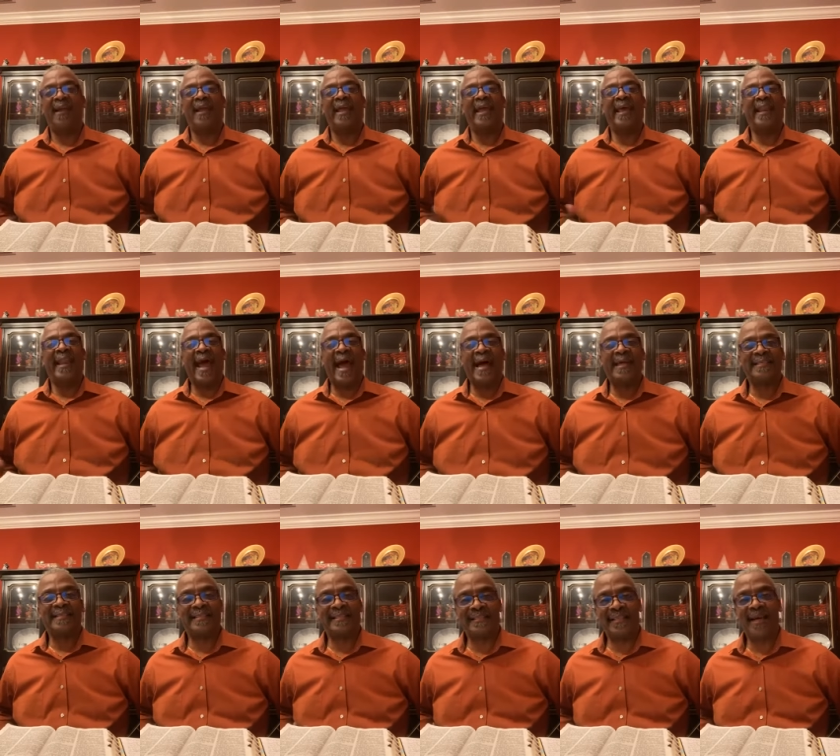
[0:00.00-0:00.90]
And our
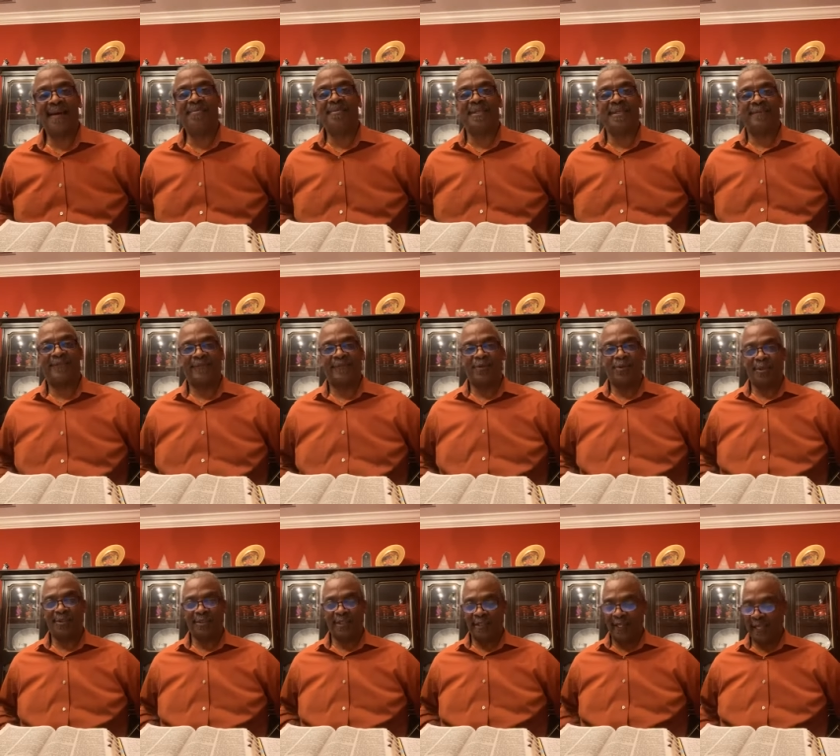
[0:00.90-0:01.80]
subject
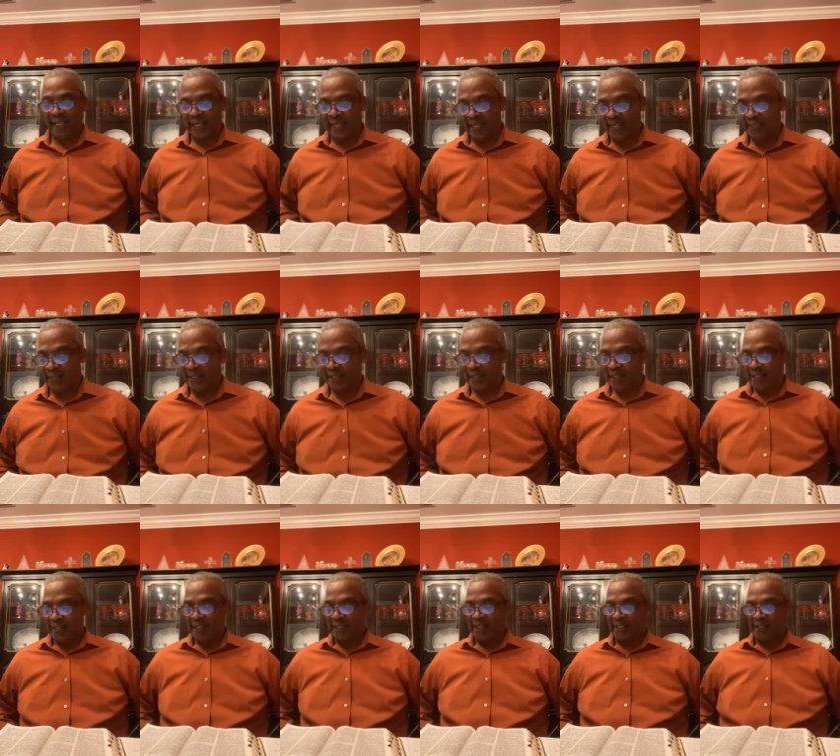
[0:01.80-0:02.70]
for today
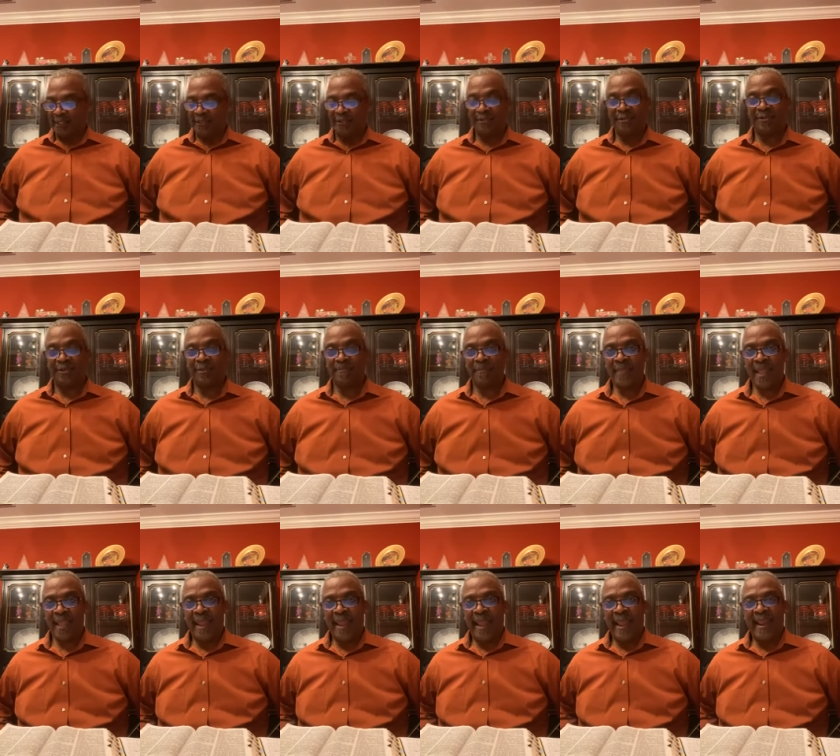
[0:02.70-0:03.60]
is
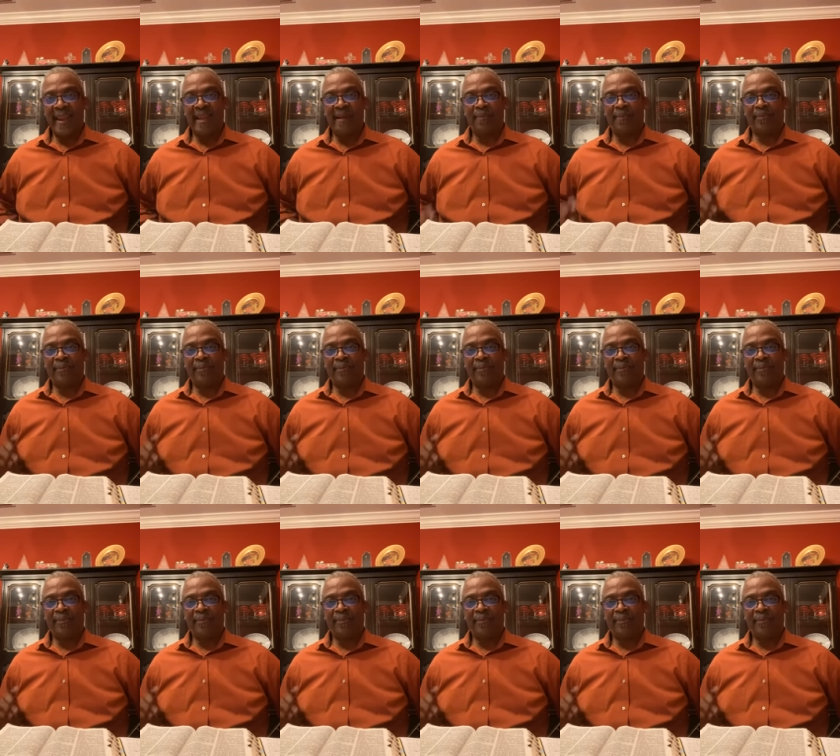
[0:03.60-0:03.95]
a